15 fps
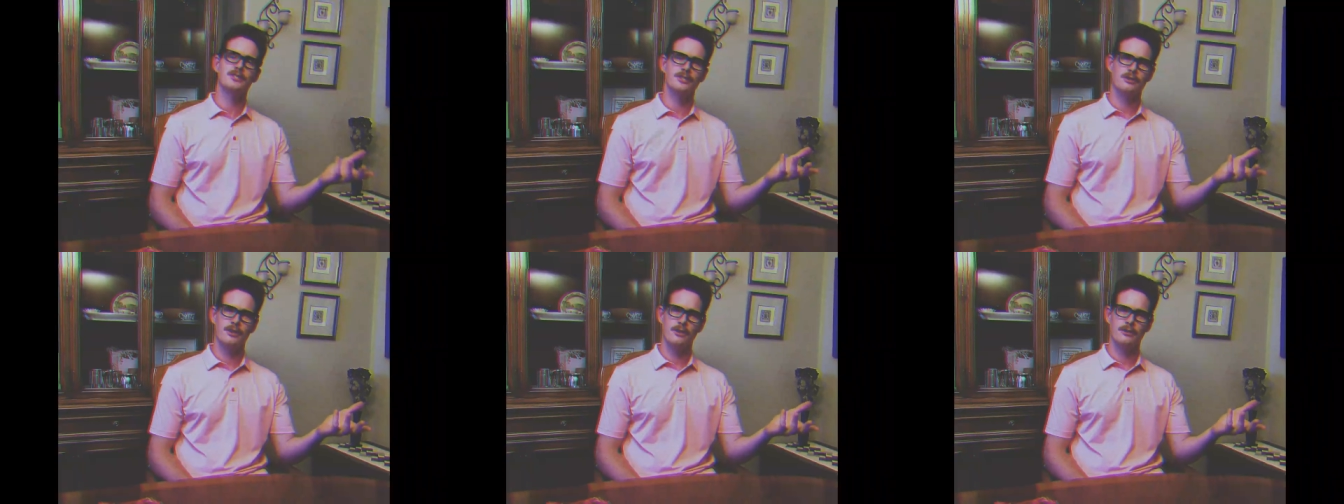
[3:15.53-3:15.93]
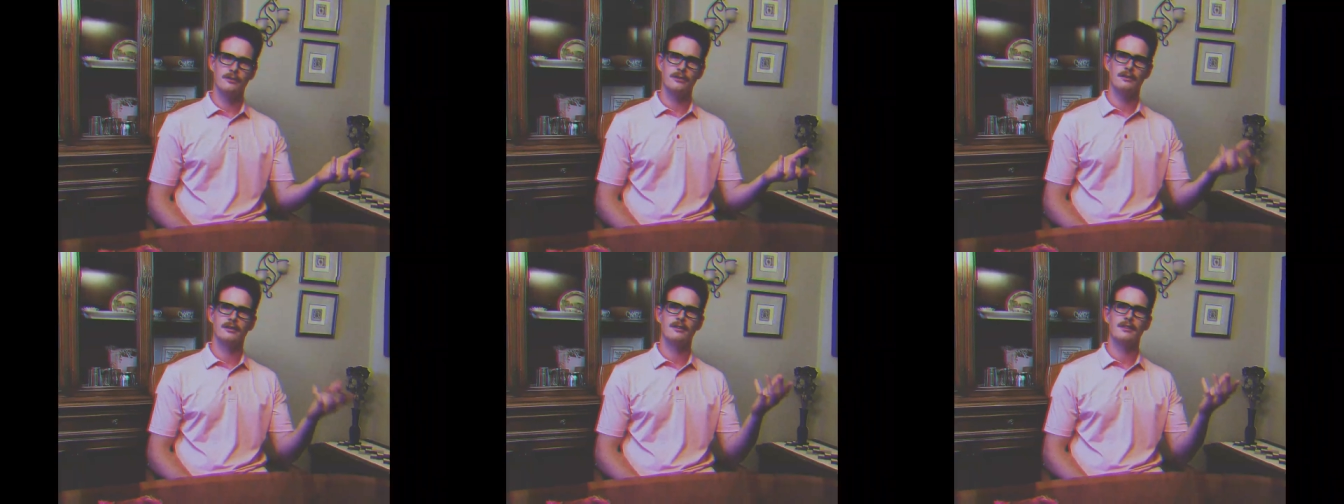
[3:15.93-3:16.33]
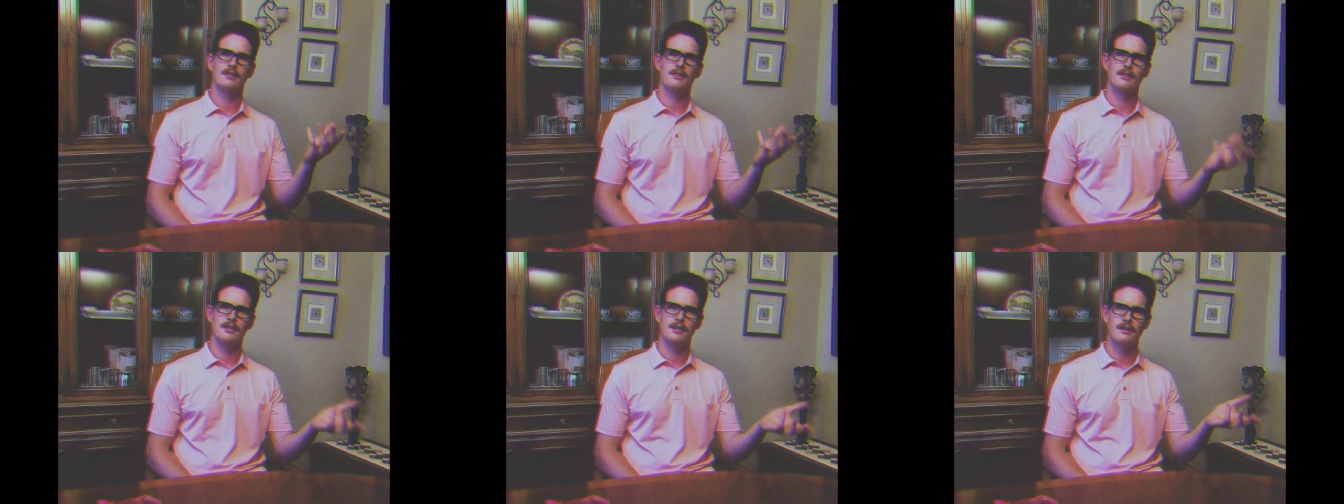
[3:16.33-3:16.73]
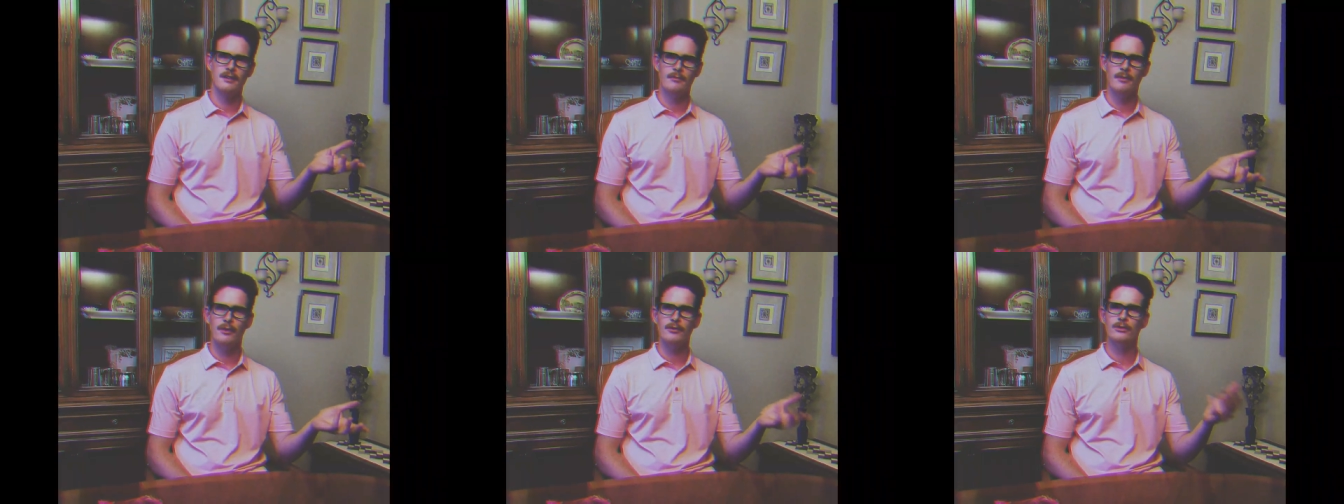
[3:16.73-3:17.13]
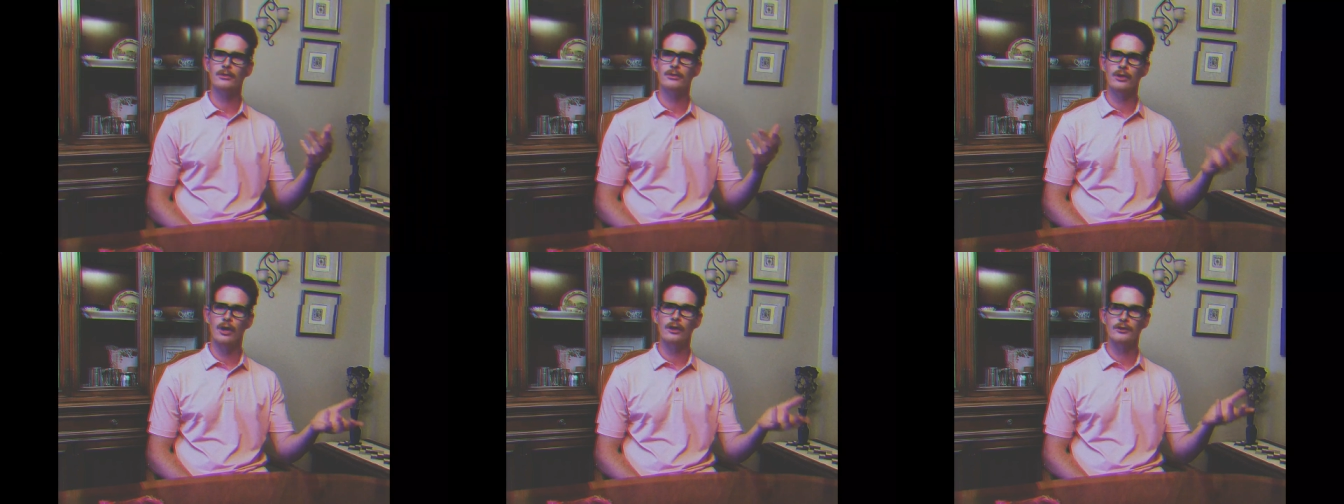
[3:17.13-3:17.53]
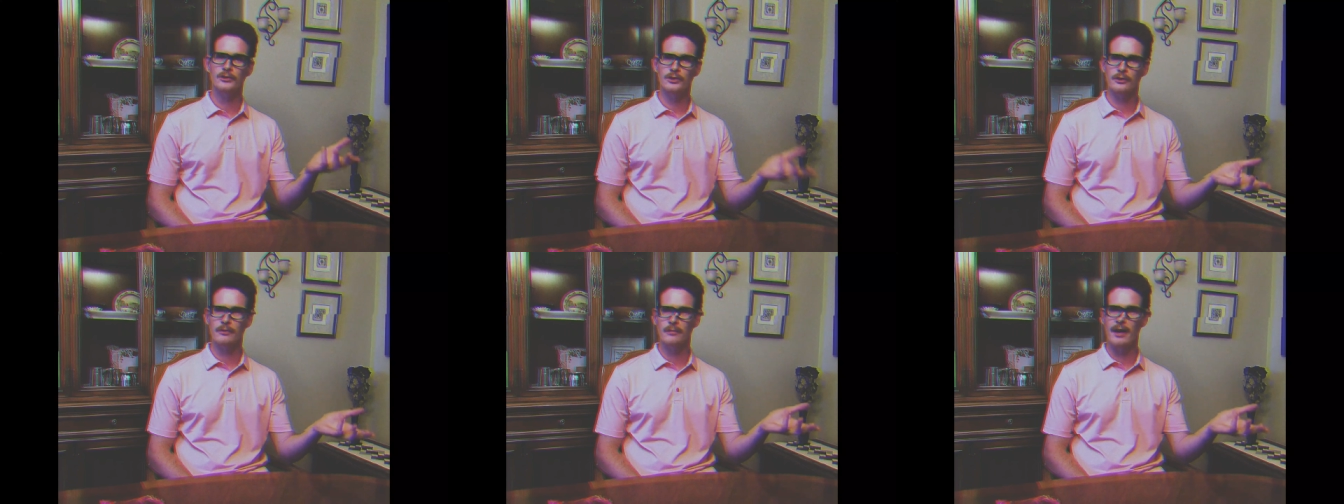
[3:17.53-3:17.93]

start thinking about your long term